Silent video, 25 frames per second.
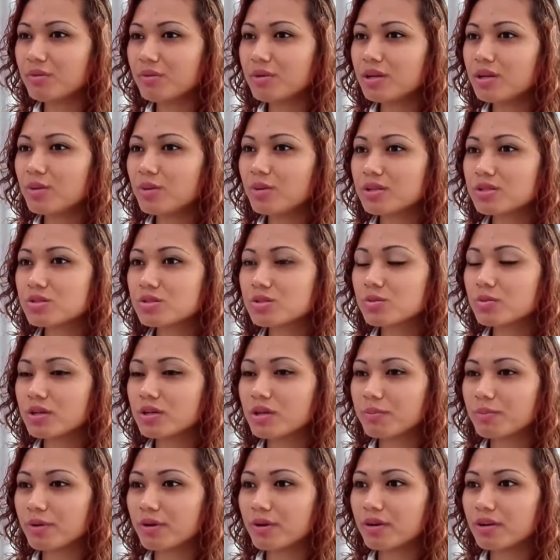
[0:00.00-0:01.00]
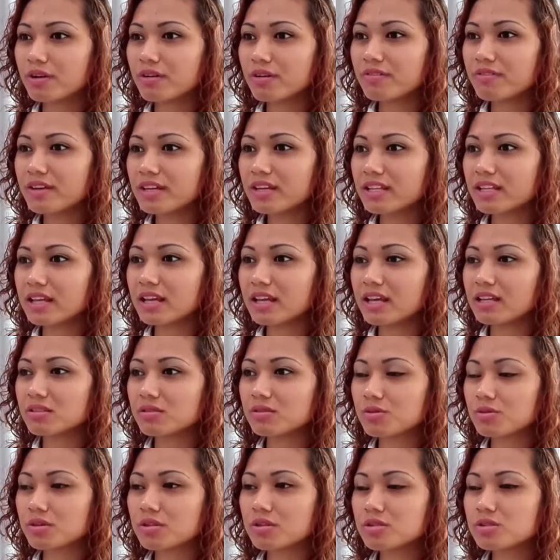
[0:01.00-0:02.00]
I really want to be a part of it
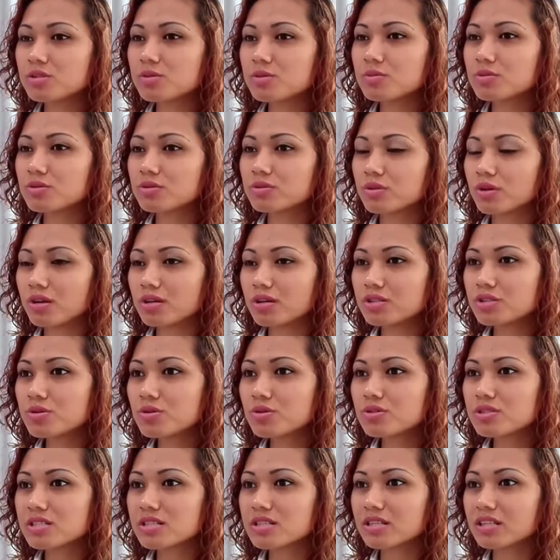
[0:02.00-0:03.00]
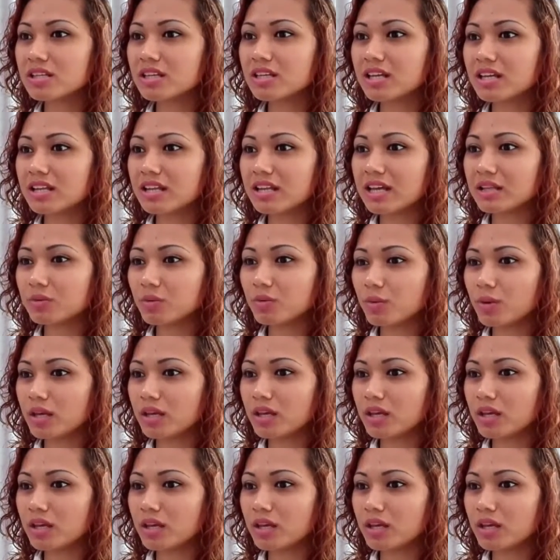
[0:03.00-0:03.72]
and to contribute to our society in that